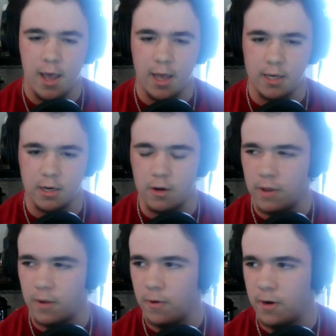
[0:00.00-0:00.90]
and
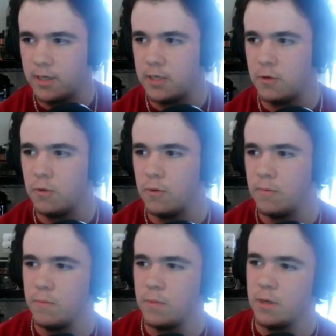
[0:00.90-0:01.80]
they wanted to
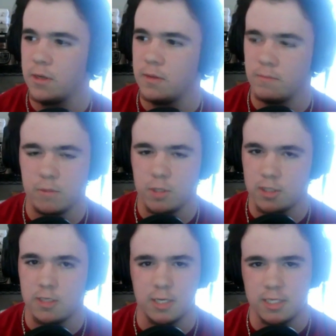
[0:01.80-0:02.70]

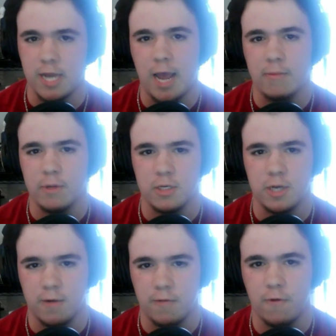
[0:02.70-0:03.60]
just establish
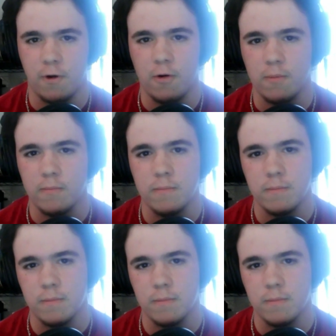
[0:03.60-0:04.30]
a firm